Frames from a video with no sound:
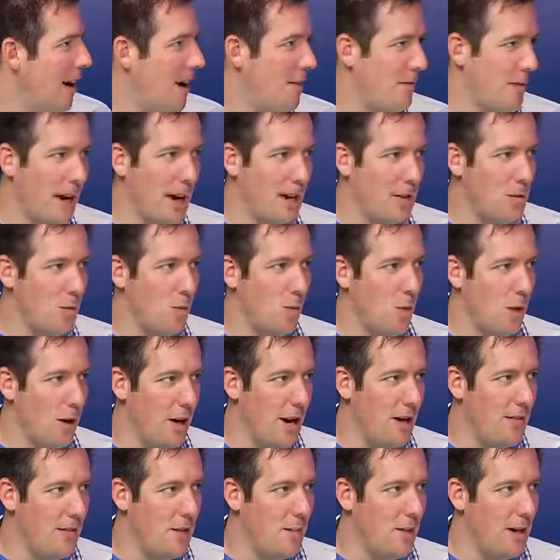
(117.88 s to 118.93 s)
I forgot to warn
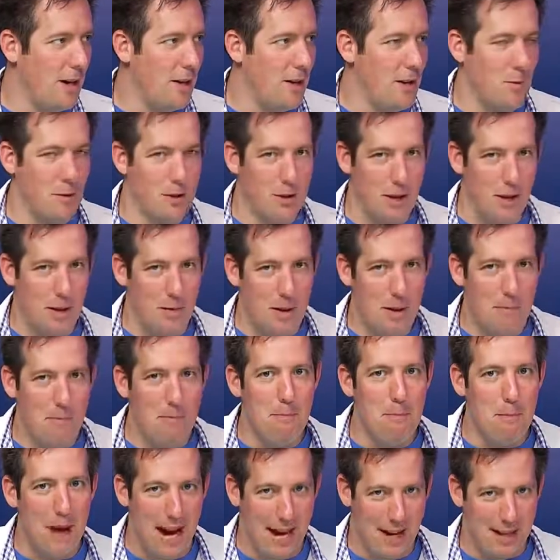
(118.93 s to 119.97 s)
everybody there was going to be
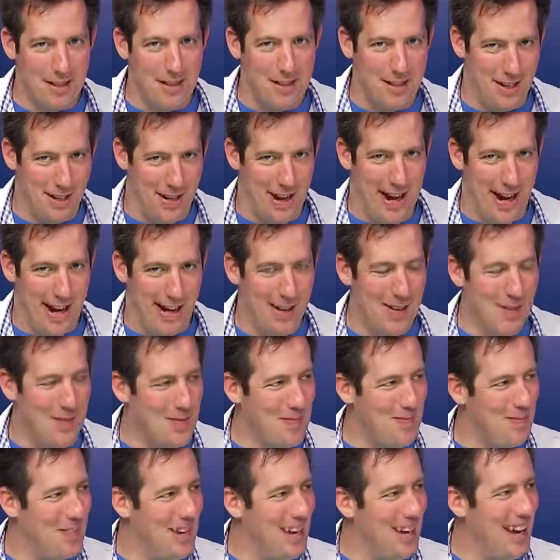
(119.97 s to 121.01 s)
math today.
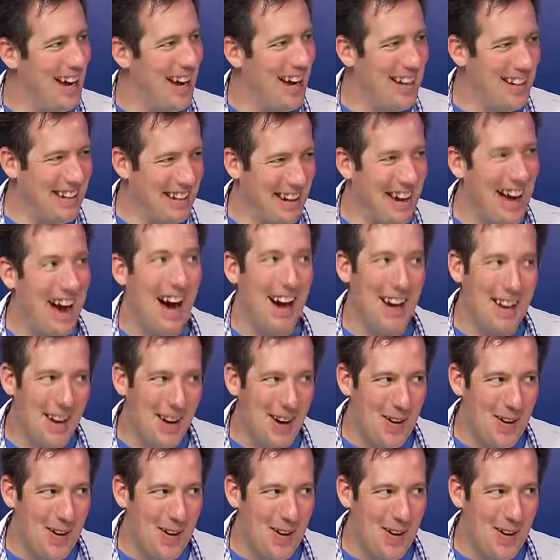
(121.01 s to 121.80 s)
I know.